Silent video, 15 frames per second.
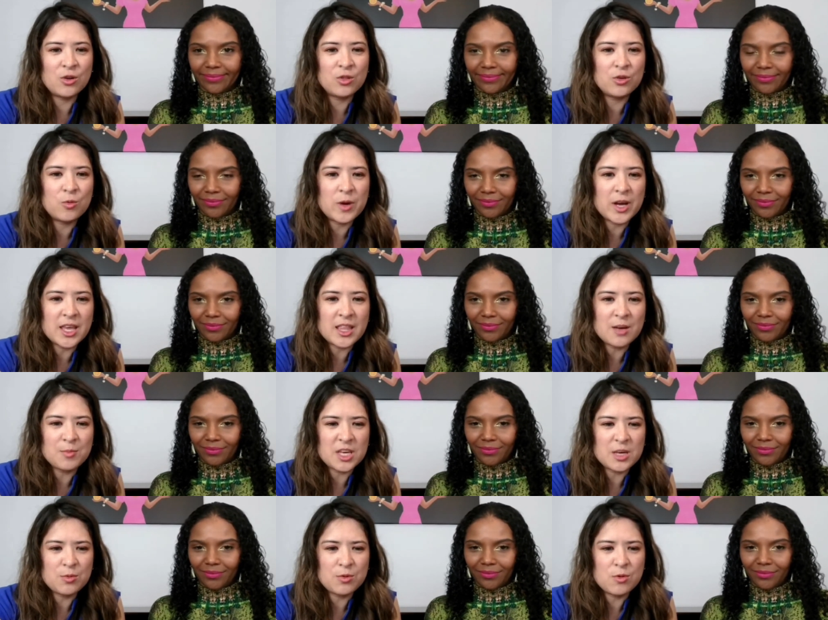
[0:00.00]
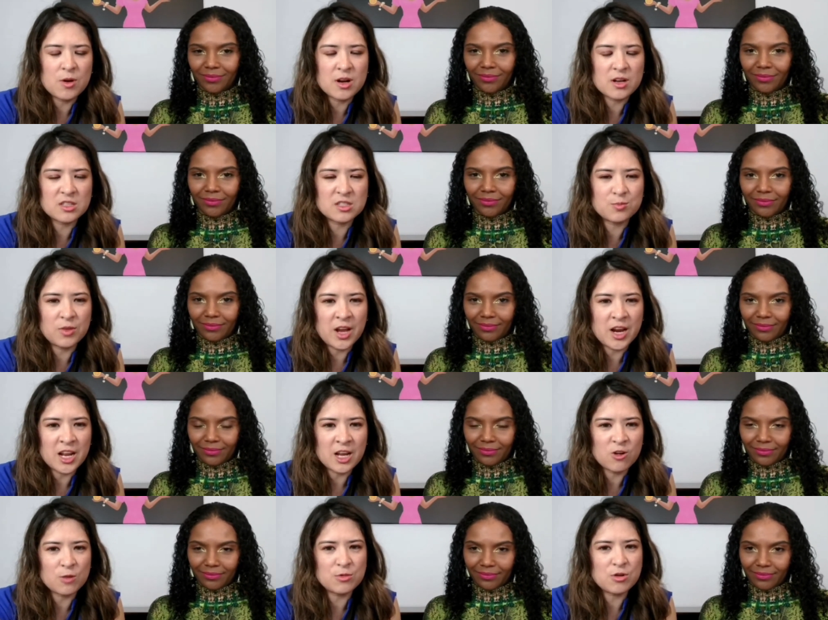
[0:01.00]
Speaker 1: the way that people were explaining
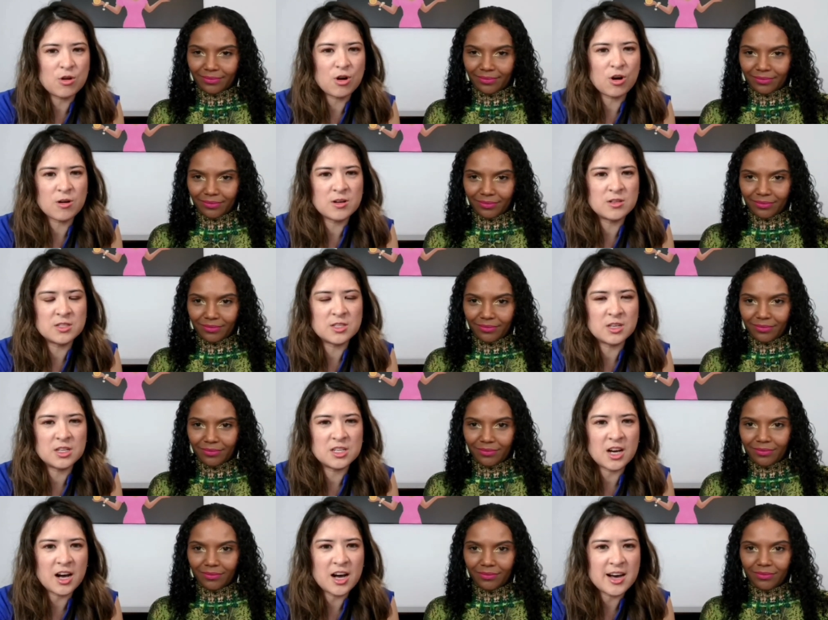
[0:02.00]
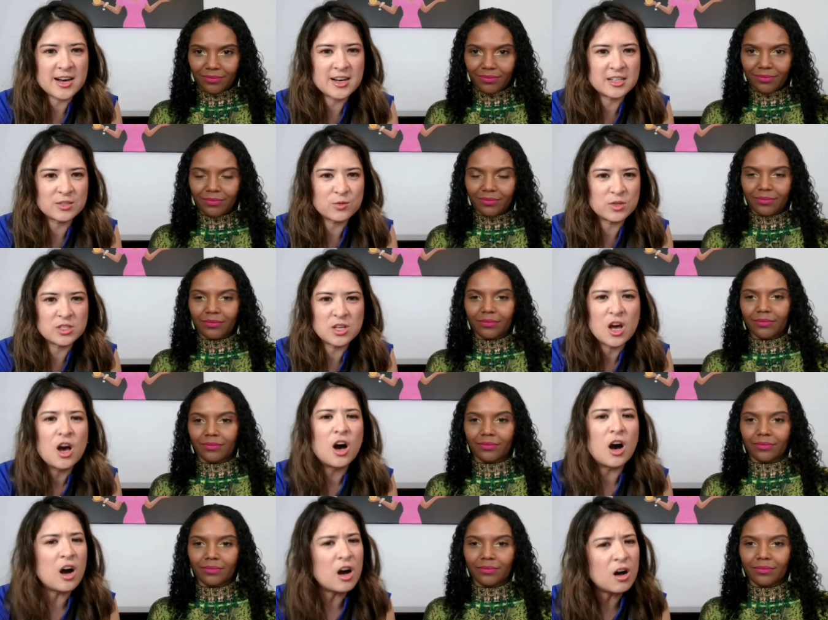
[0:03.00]
cryptocurrency to us was,
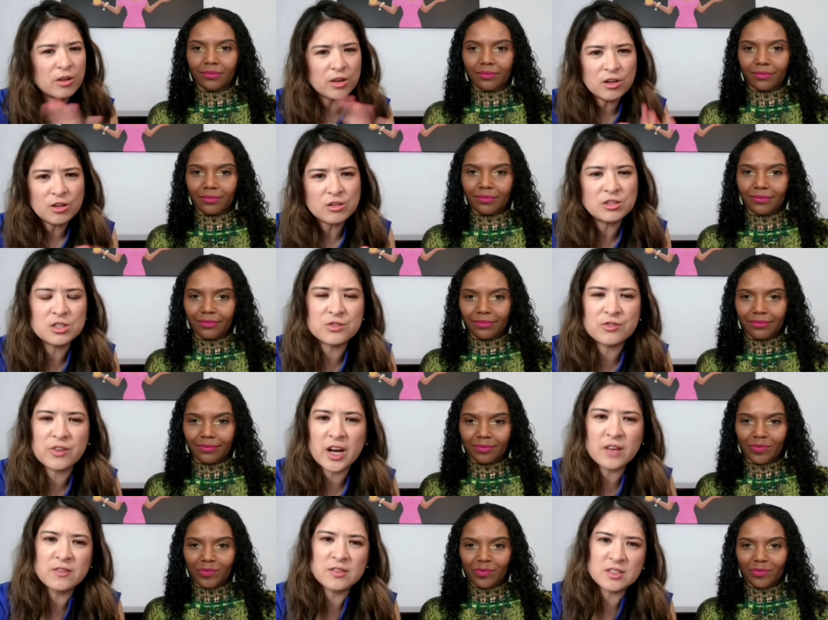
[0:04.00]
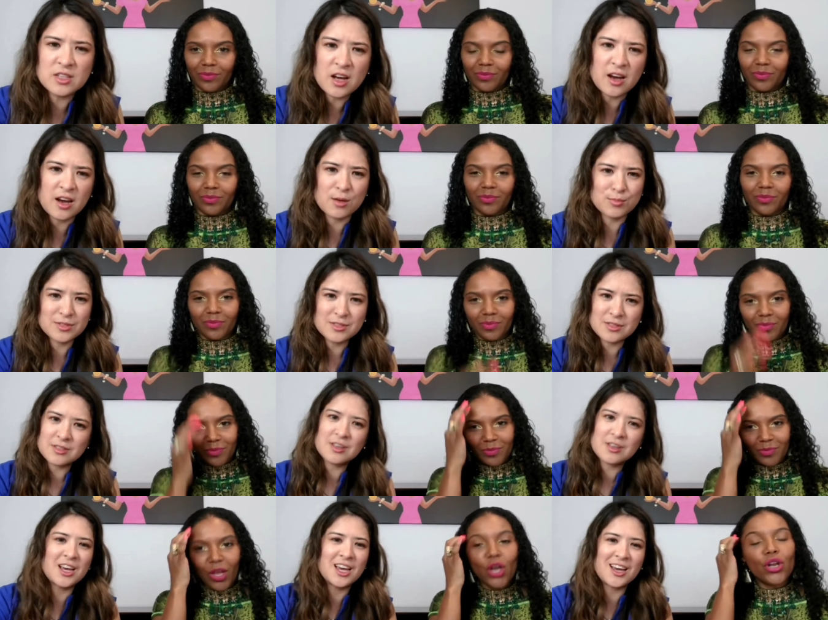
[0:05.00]
oh, you know, there's five steps.
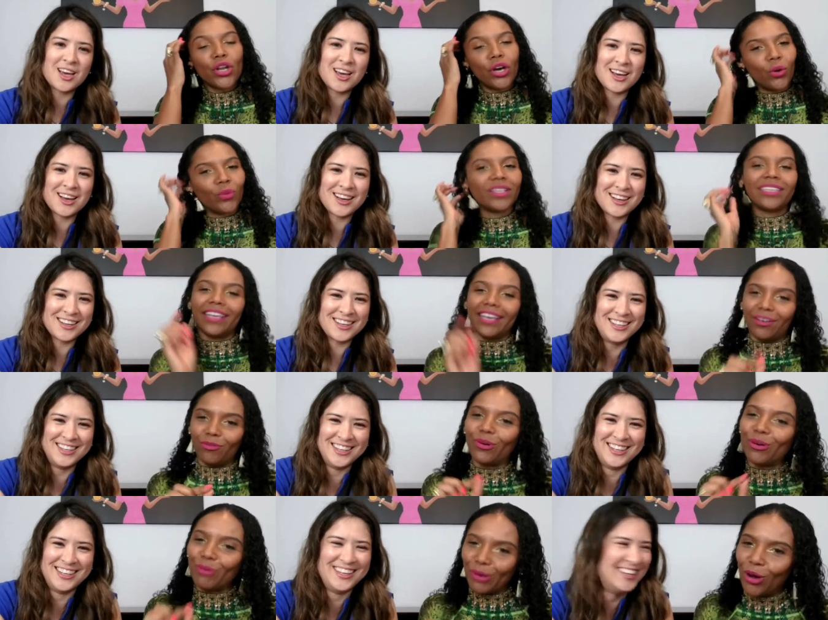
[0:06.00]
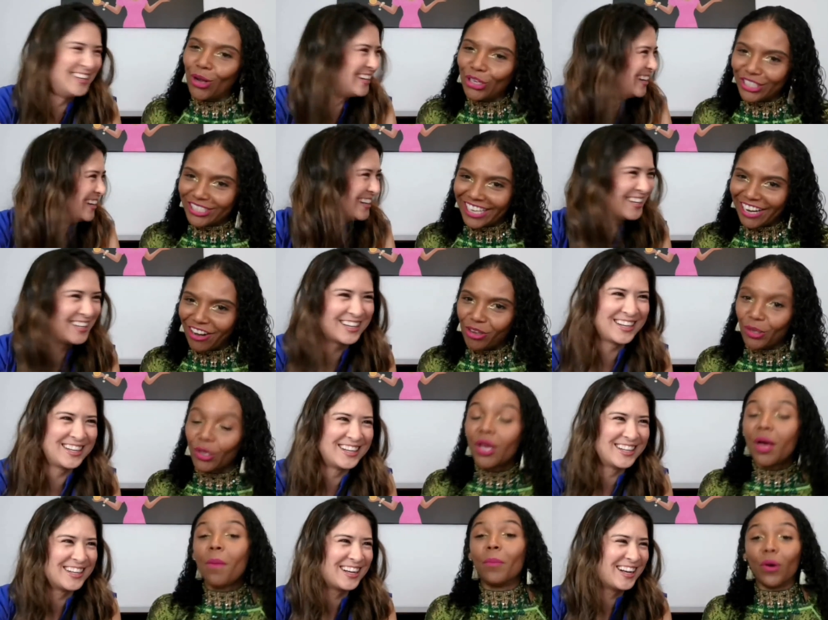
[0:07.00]
Speaker 2: No, like, wait, wait, hold on a second, hold on.
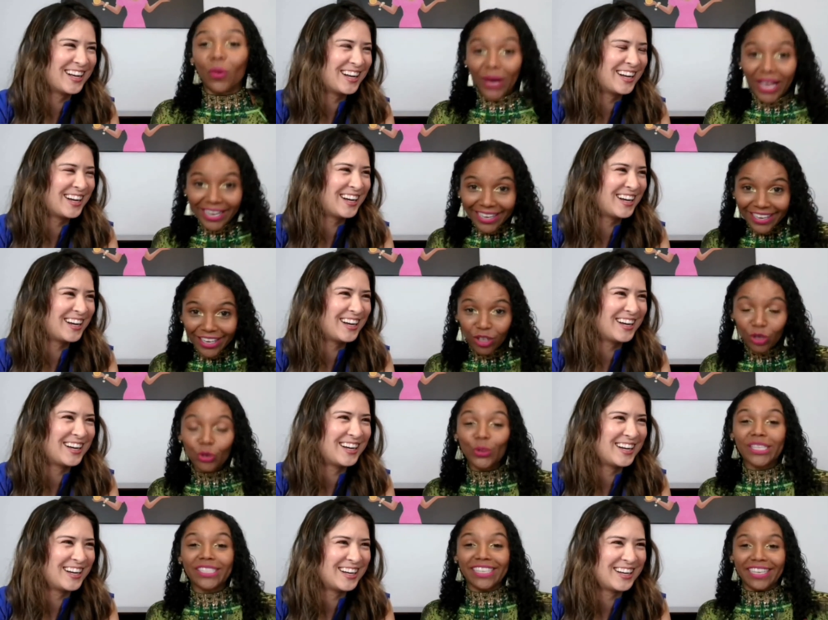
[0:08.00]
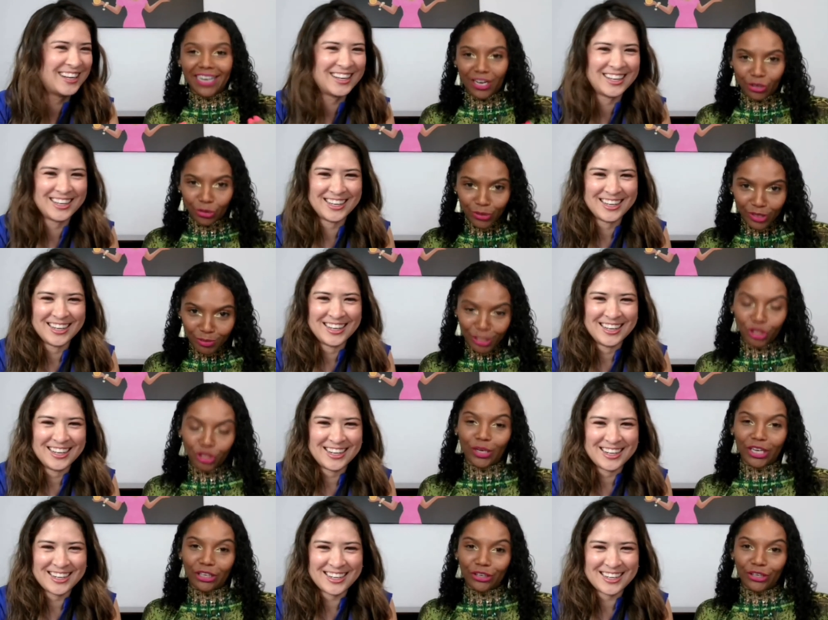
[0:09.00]
Moetti, who is an algorithmic
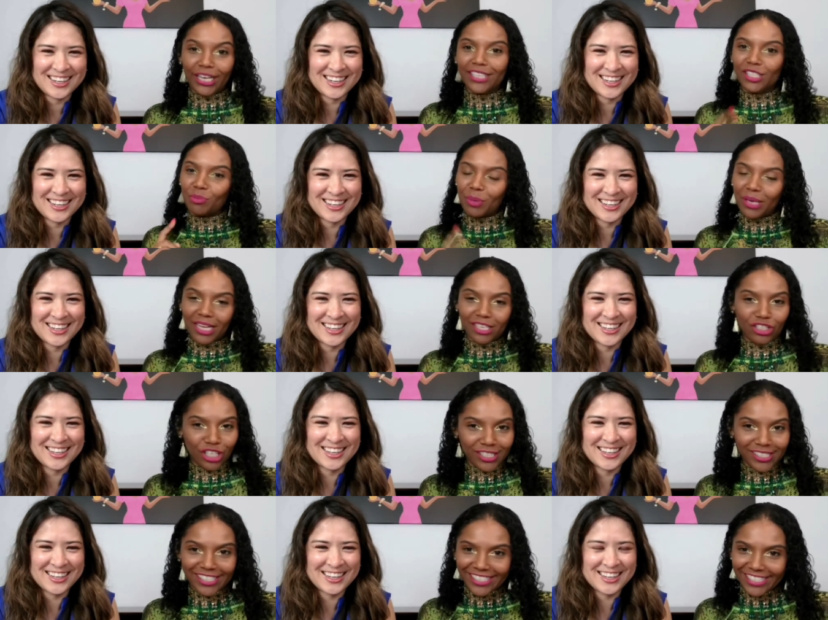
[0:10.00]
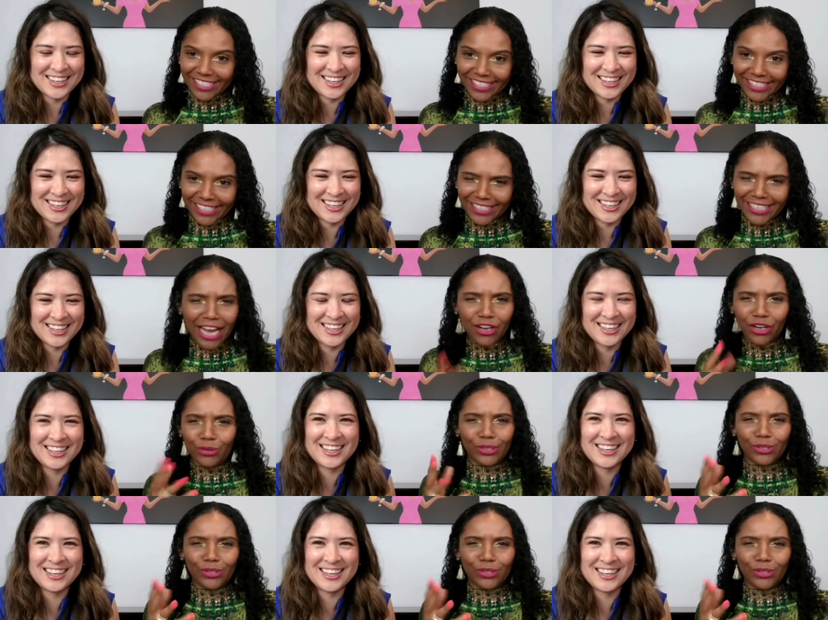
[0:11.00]
trader, he has a PhD in statistics. I know his